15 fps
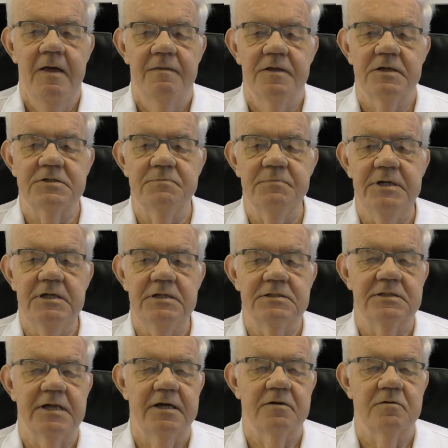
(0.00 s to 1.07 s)
This
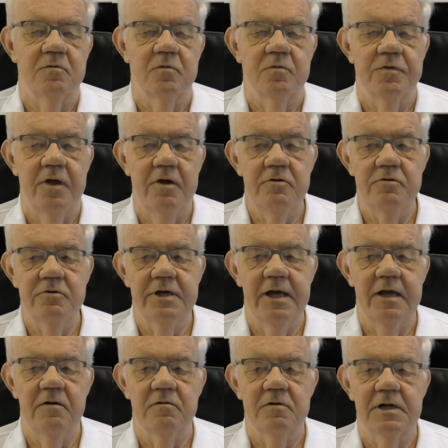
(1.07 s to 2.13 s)
means that although you
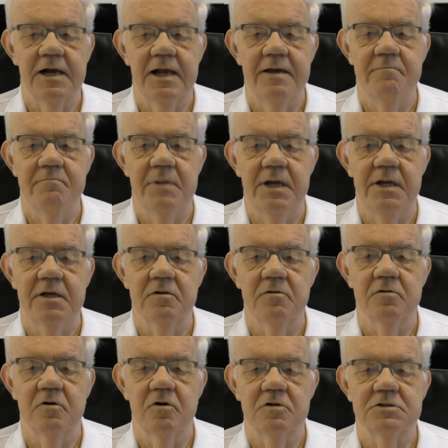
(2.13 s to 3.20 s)
cannot claim
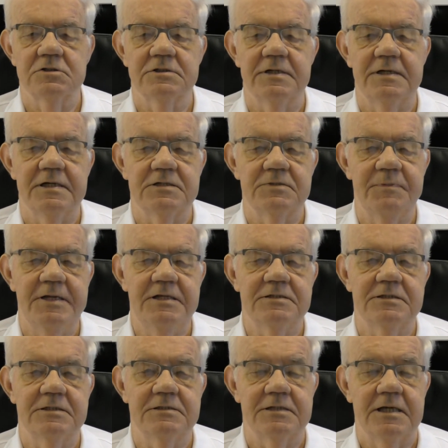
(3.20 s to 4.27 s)
medical costs and
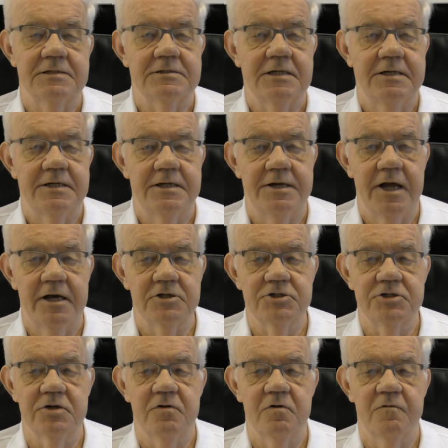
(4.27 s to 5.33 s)
expenses as a
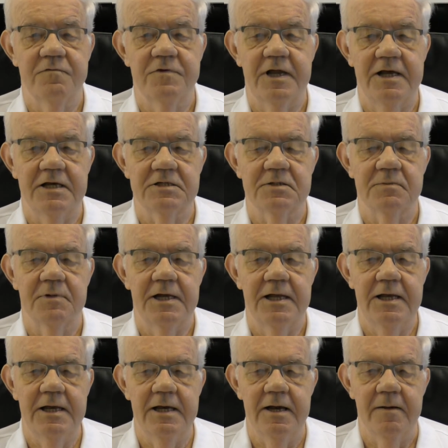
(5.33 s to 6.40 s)
deduction of taxable
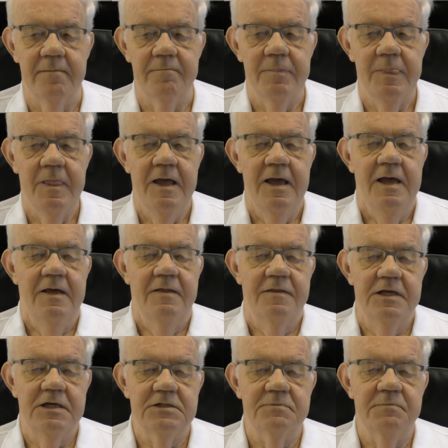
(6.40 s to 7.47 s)
income,
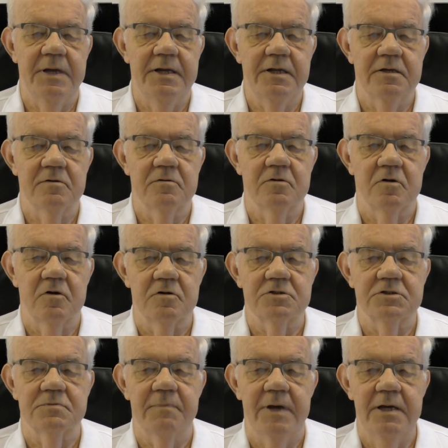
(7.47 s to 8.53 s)
these medical
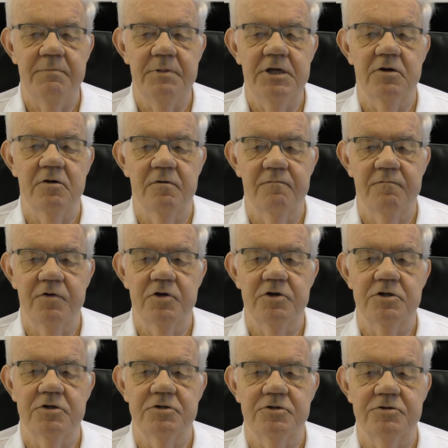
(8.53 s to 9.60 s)
costs may be
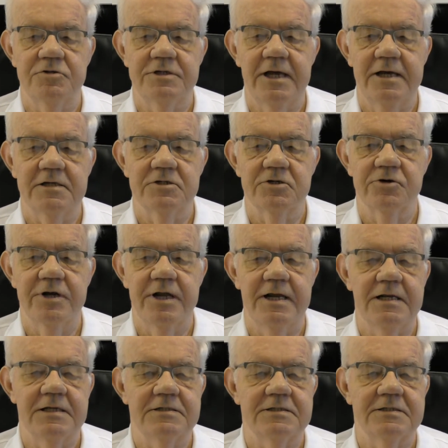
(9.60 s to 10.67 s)
converted to tax
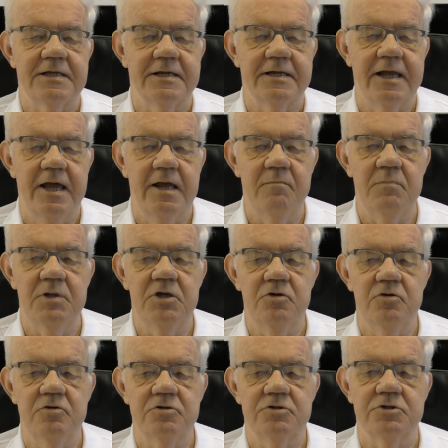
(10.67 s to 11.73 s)
credits that can be
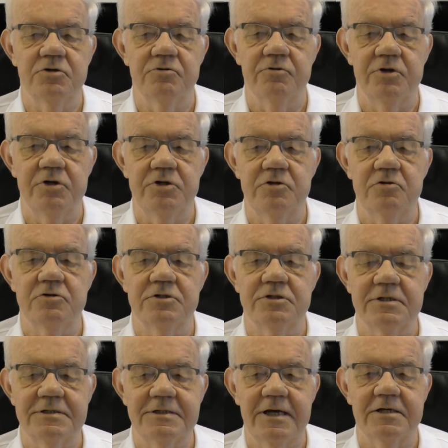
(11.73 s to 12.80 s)
used to reduce
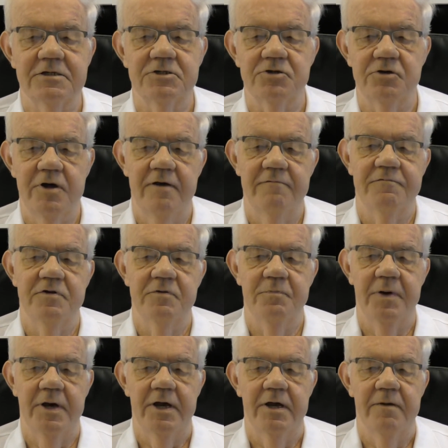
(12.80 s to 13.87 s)
the tax you have to
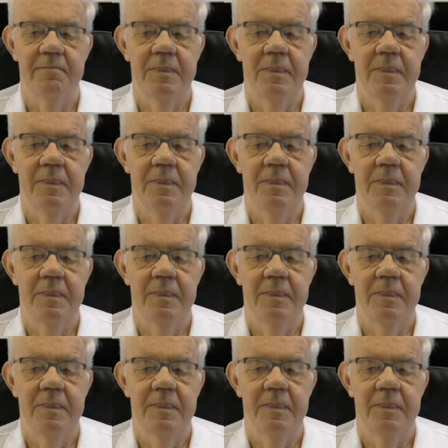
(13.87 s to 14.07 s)
pay,